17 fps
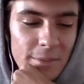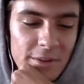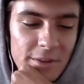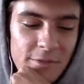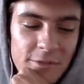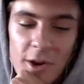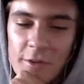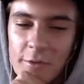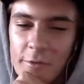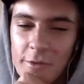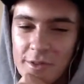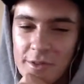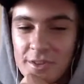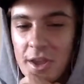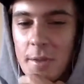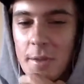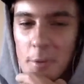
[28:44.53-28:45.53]
He's a
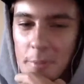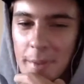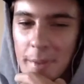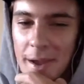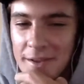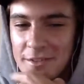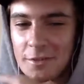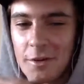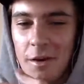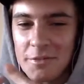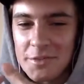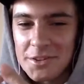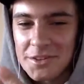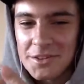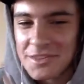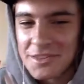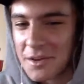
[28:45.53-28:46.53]
photographer for the Skateboard Mag, so
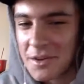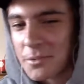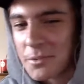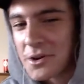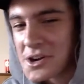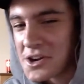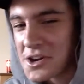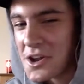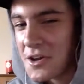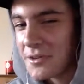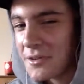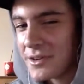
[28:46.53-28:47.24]
obviously he's like pretty known,